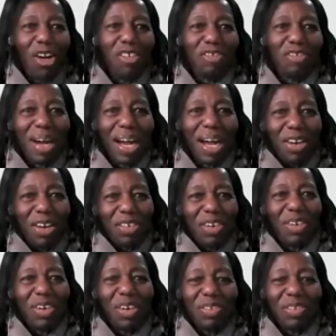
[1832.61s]

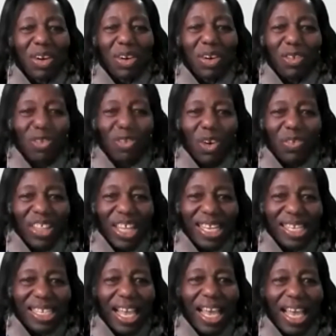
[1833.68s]
of
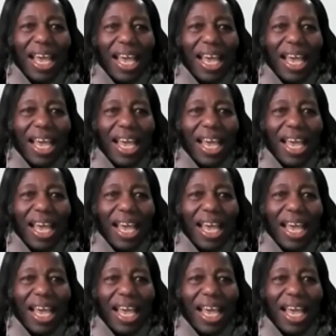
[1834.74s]
things.